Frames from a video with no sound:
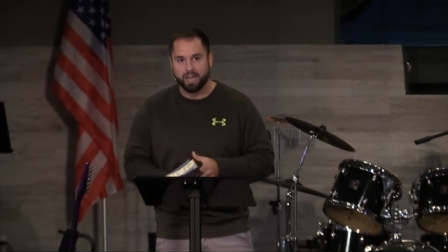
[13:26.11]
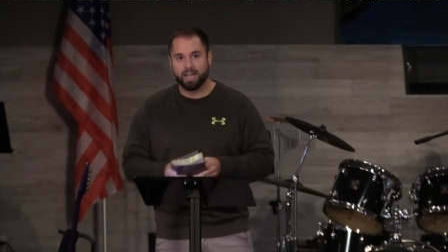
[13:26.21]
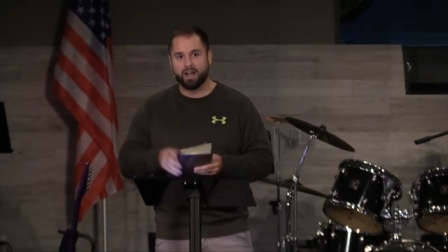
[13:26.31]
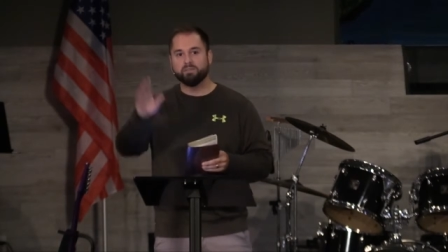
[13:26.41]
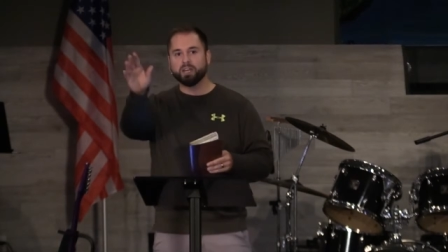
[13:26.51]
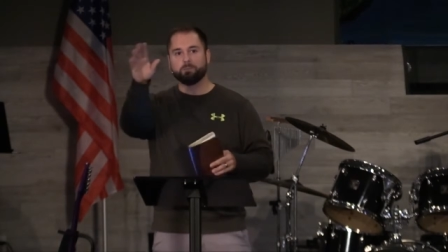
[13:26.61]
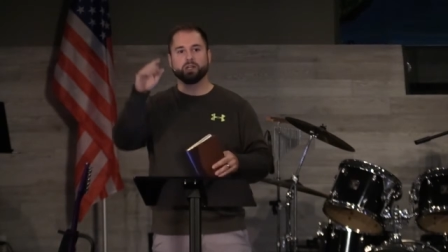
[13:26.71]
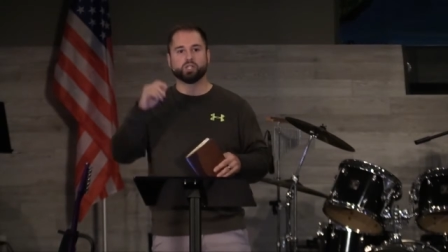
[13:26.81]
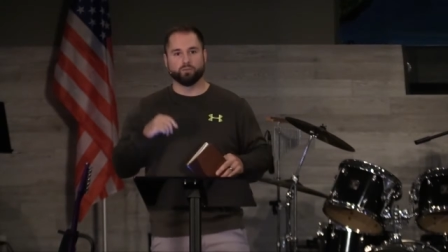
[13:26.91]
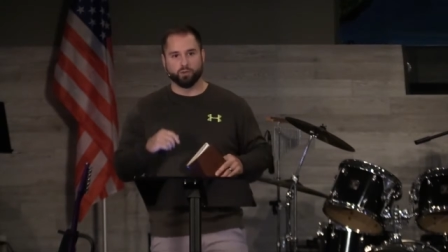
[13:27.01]
Now, I've got a
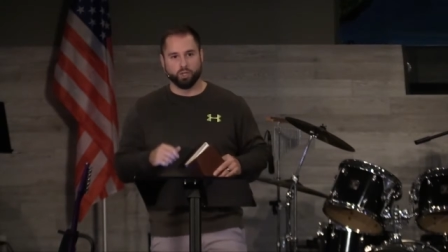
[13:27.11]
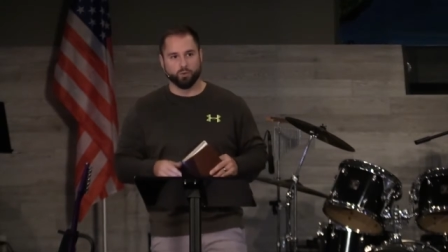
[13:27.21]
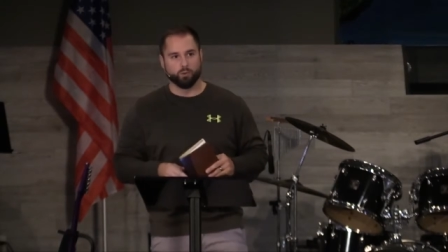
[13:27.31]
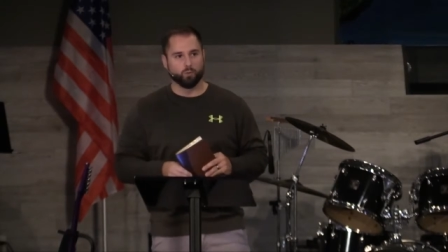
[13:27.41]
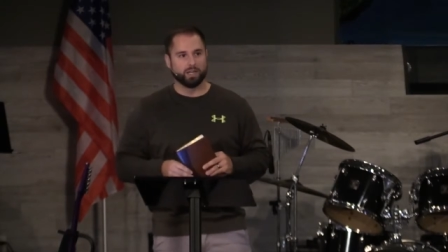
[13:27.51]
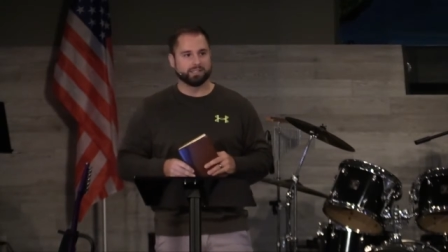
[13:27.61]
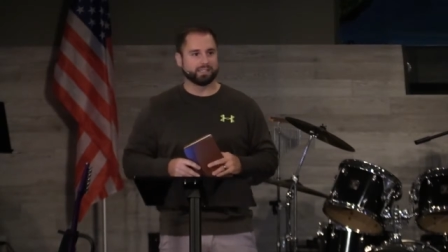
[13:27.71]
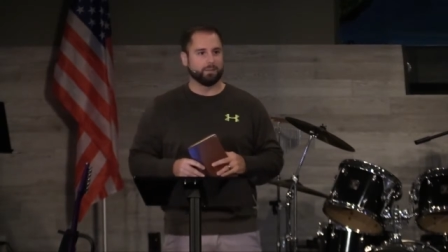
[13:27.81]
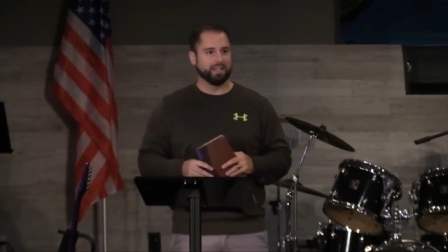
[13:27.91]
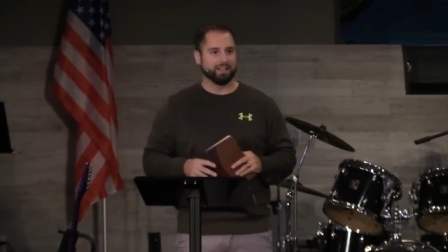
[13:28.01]
picture for you of what
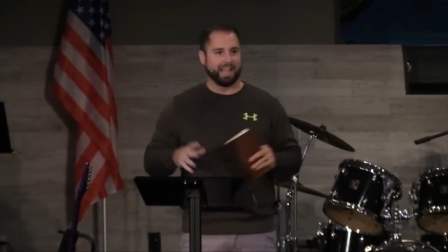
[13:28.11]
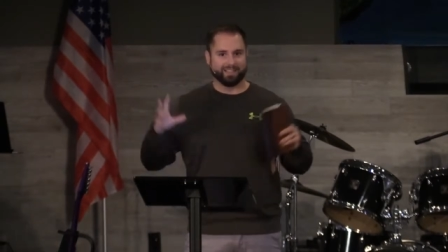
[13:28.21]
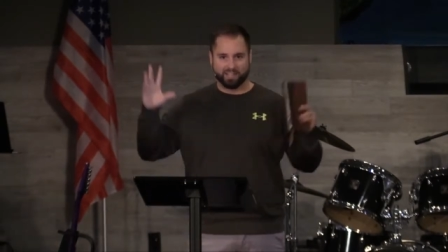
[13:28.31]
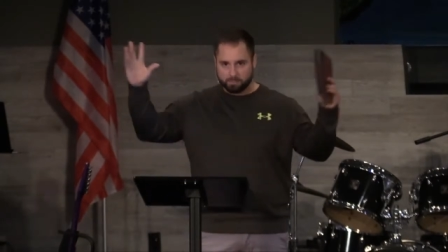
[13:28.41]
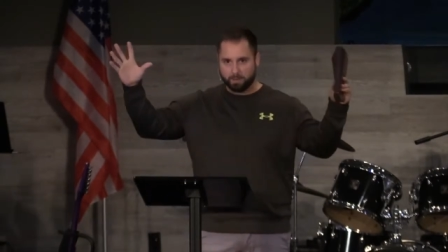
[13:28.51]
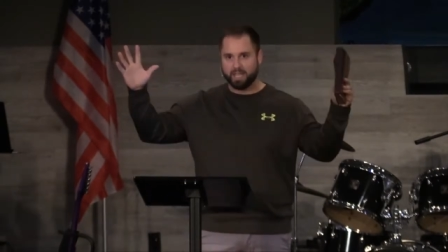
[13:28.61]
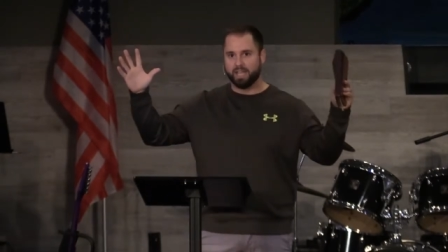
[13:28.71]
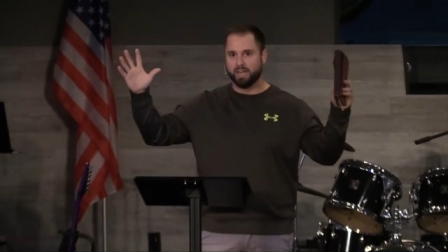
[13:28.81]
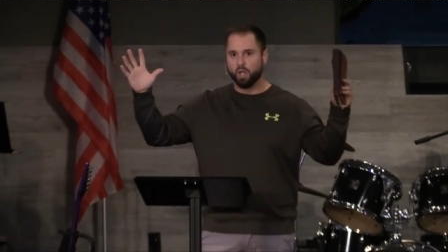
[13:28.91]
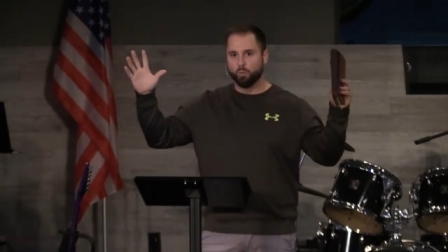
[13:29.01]
something like this pit